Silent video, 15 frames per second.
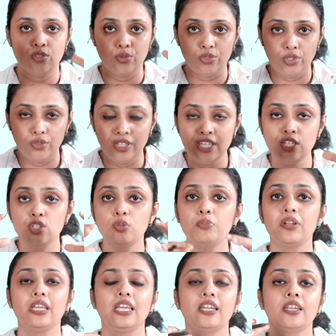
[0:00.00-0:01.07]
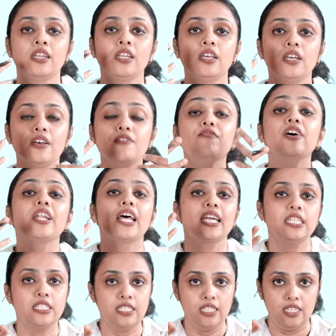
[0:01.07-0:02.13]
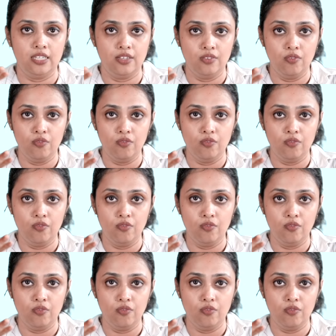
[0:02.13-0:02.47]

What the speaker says: So you need to bring in variety.